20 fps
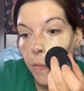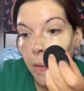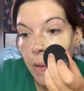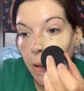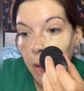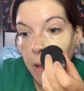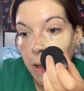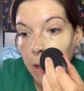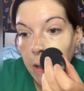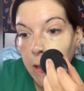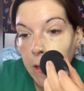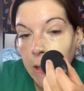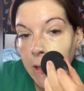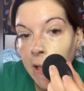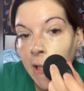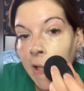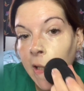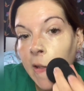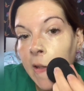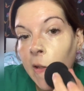So you can
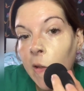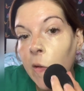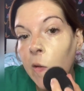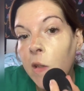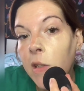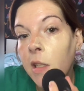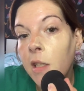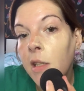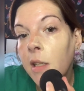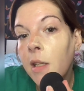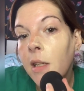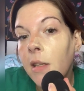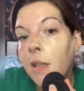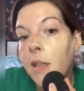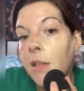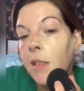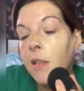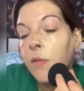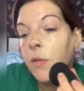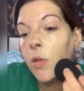see that you're going to get
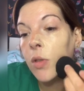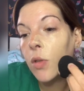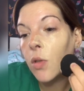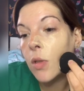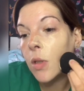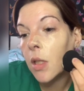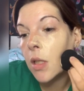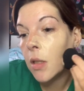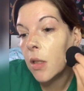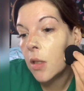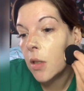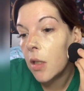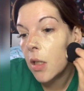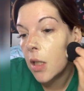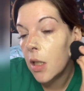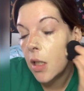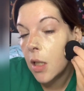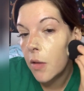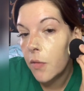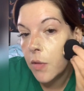this flawless,
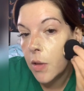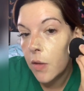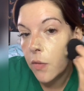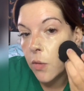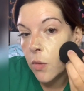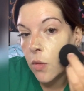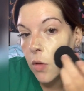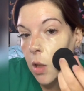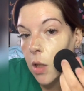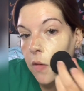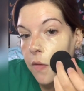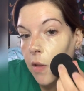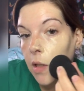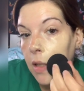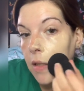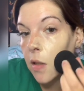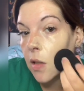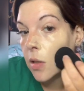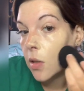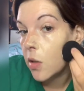lovely flawless finish.